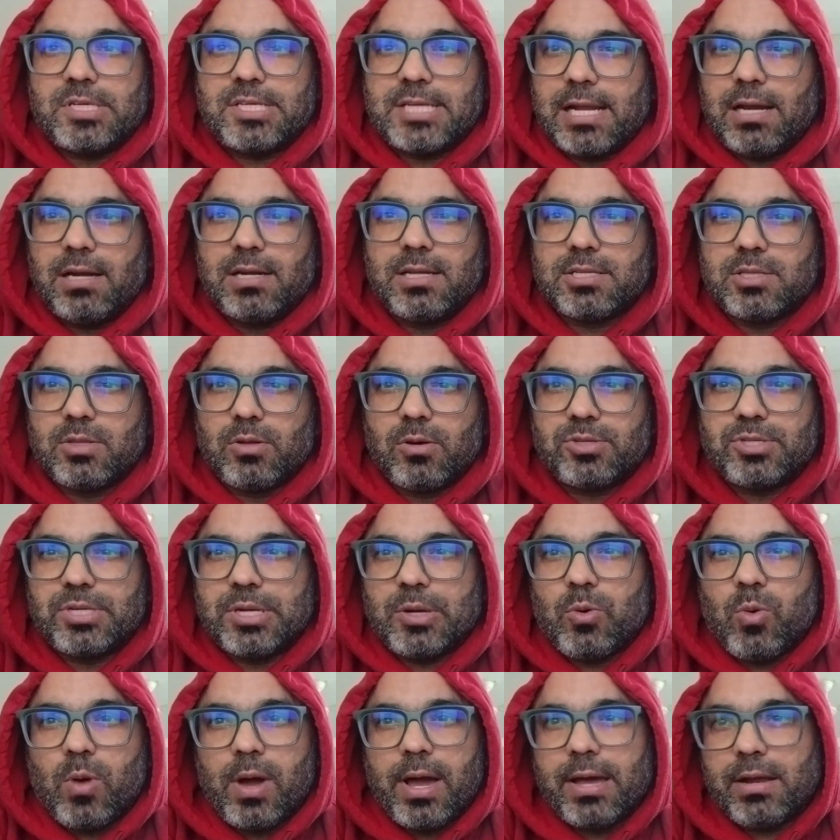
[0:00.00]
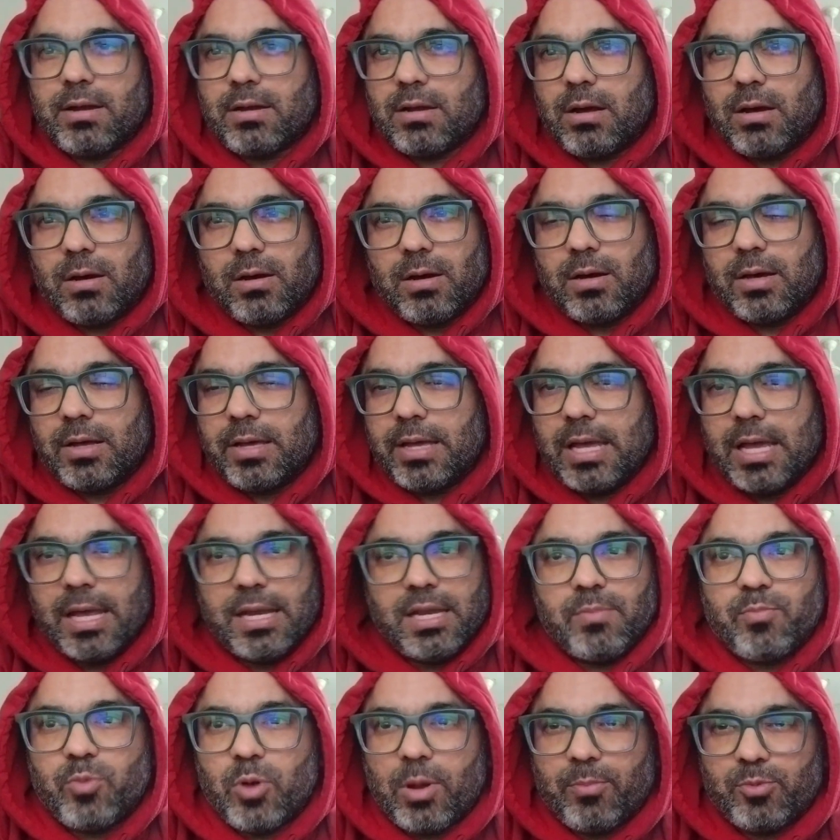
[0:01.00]
Tell does not require
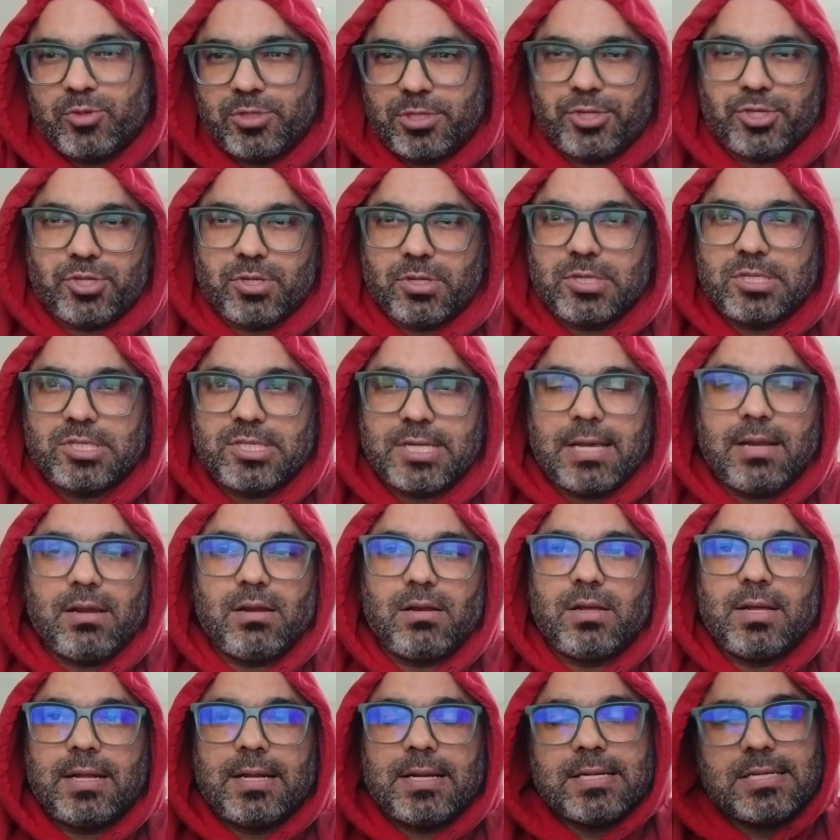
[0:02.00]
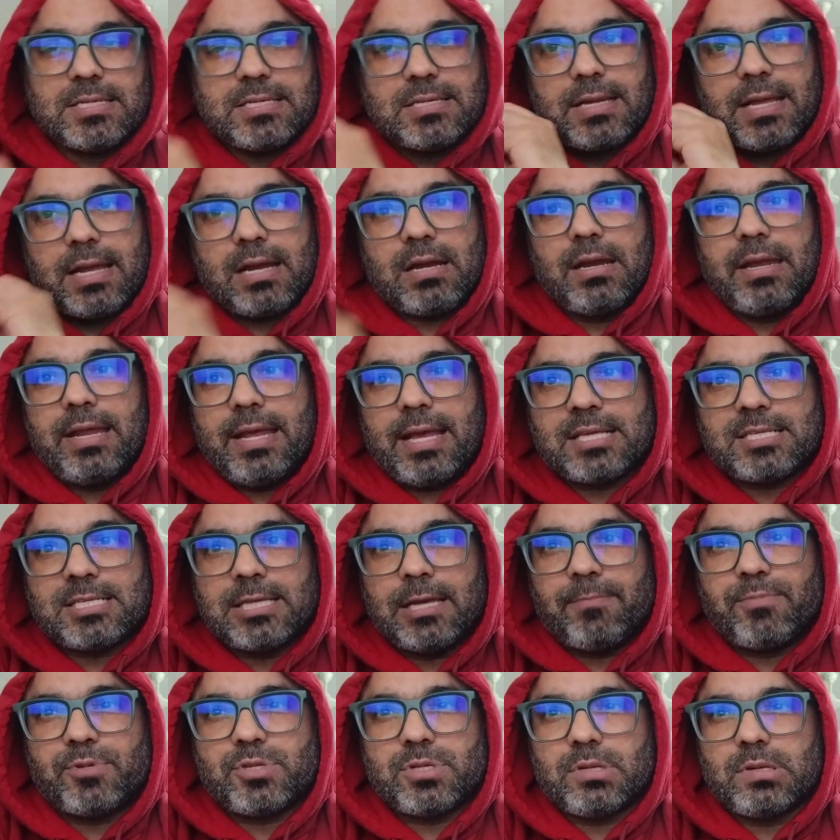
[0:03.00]
any preposition. Tell directly
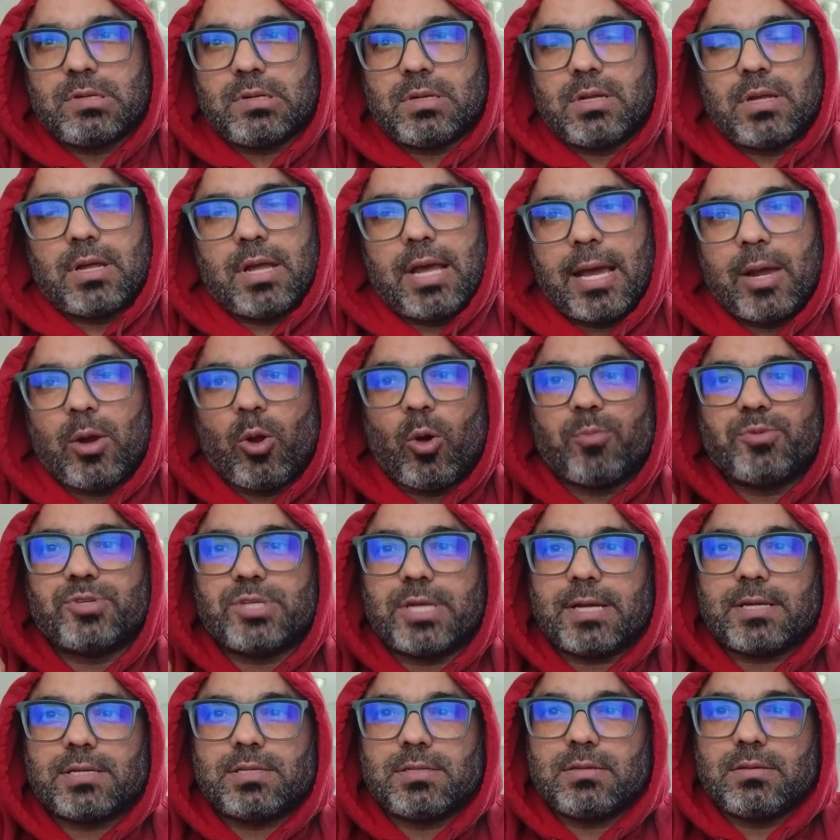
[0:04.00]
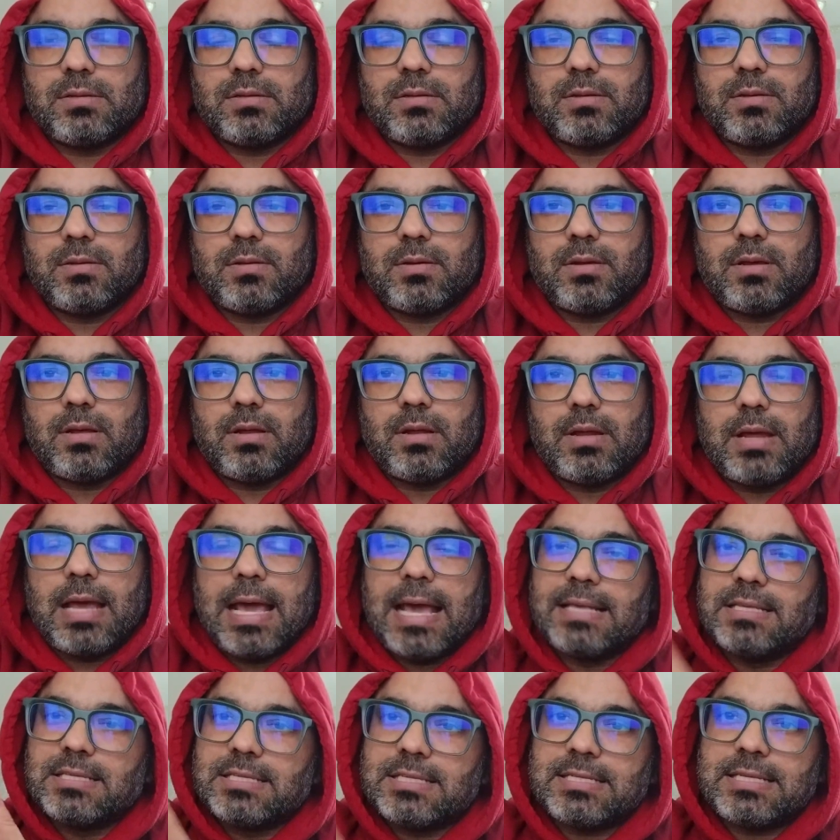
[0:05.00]
accepts an object,
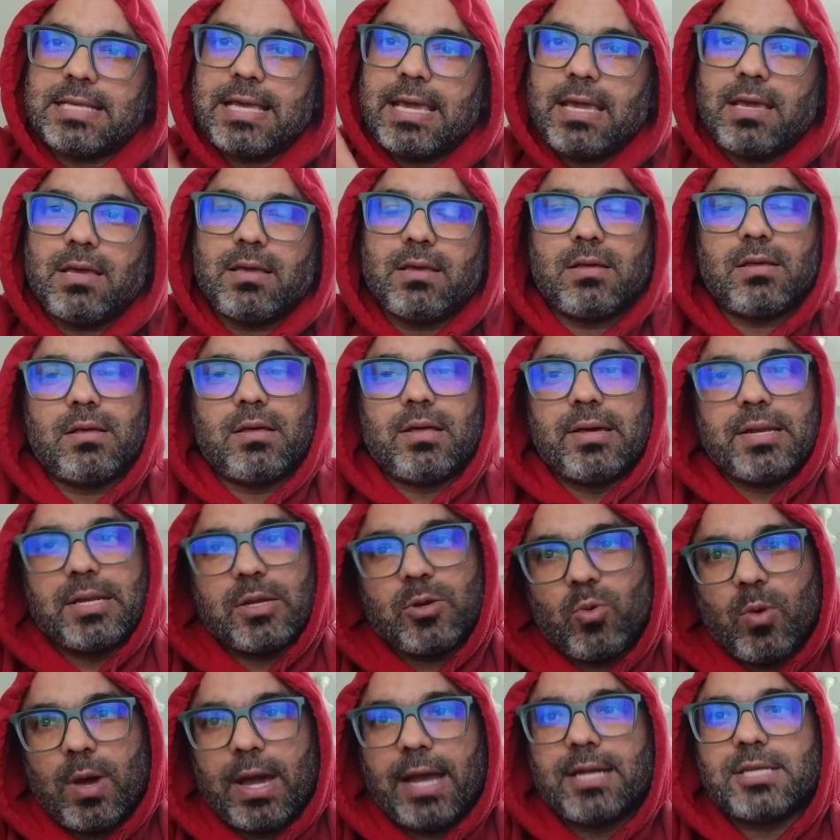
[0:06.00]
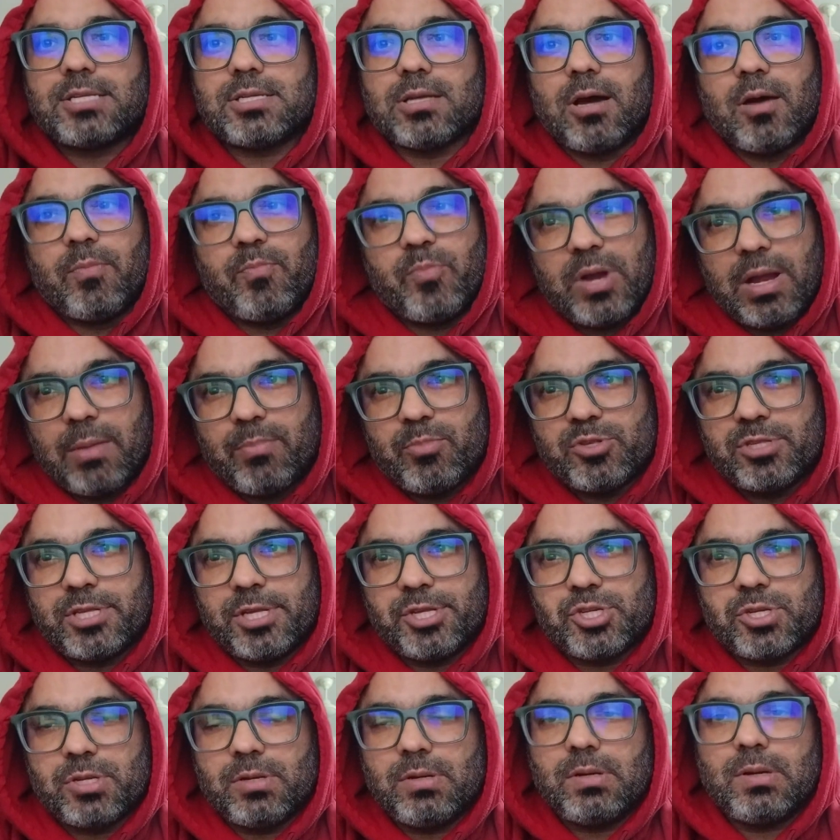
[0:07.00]
and say requires a
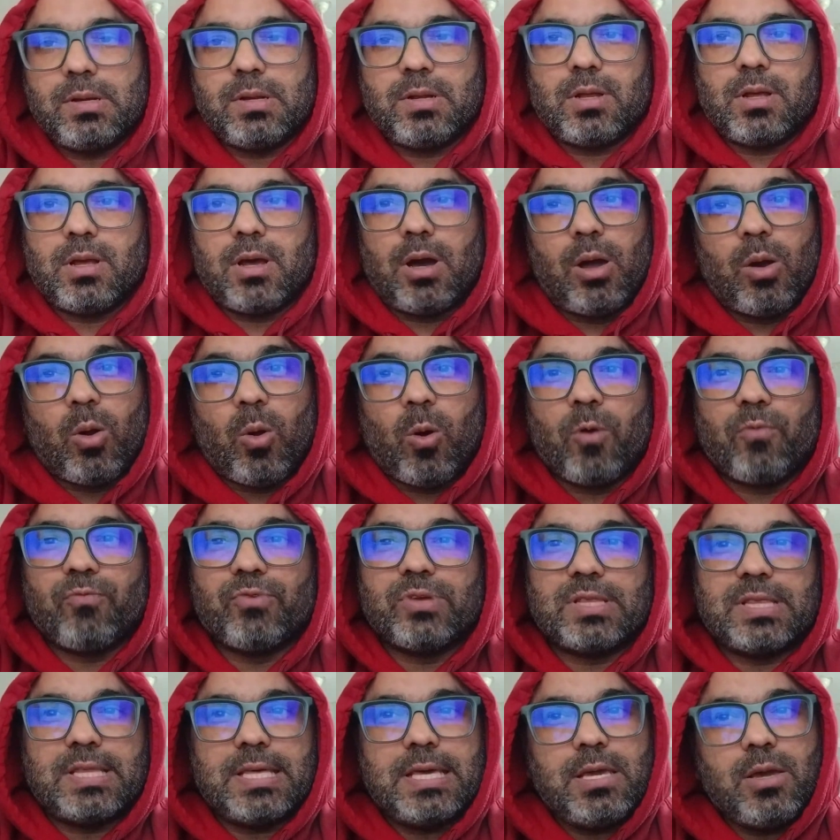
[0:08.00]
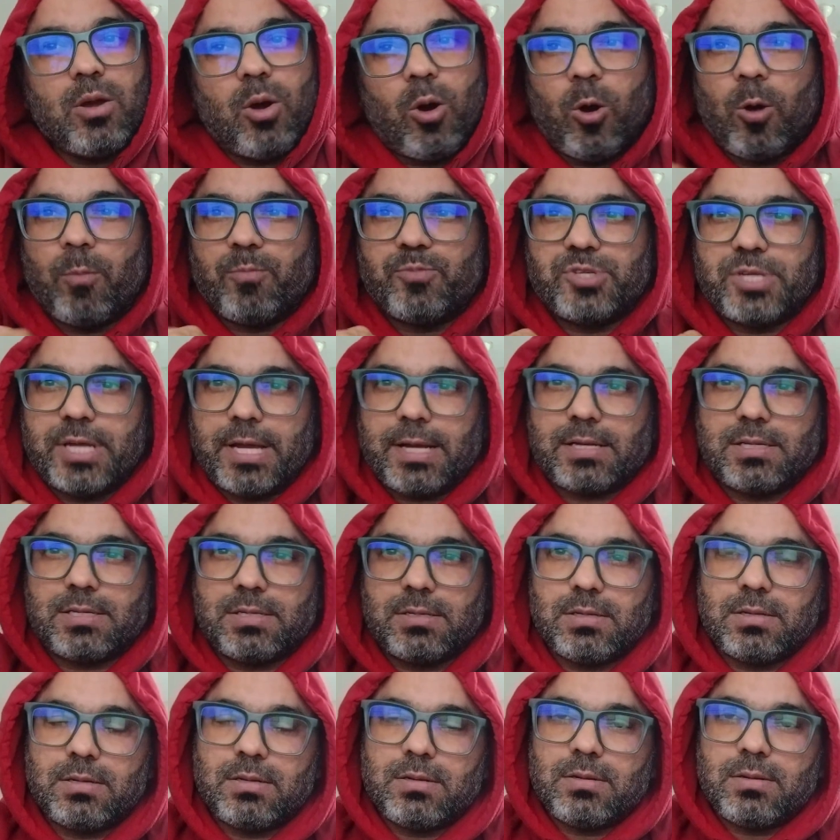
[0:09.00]
preposition along with the
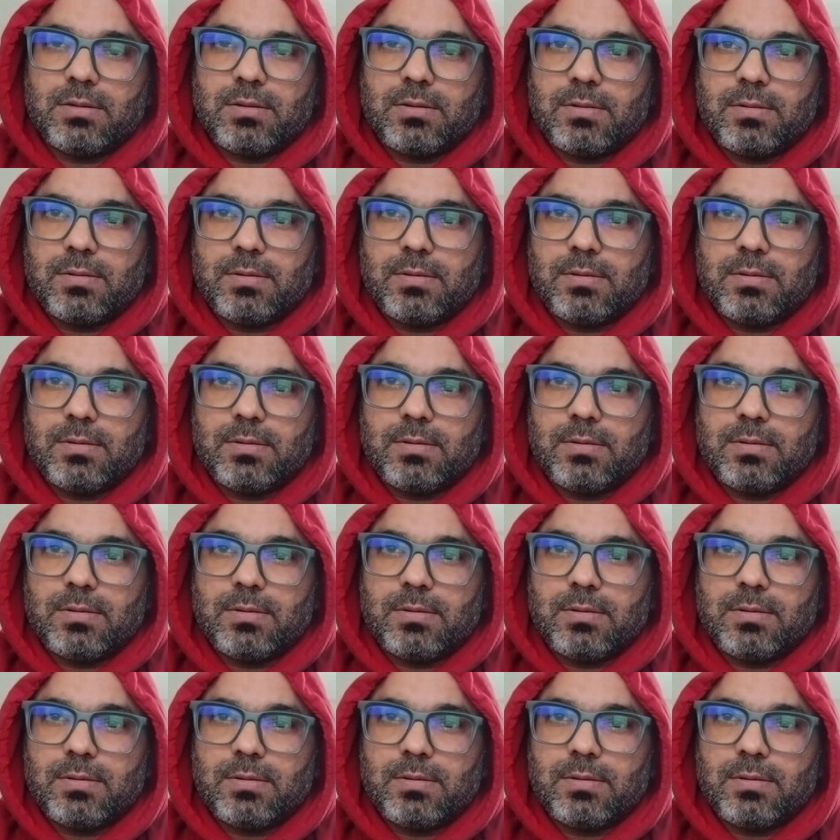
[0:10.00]
object.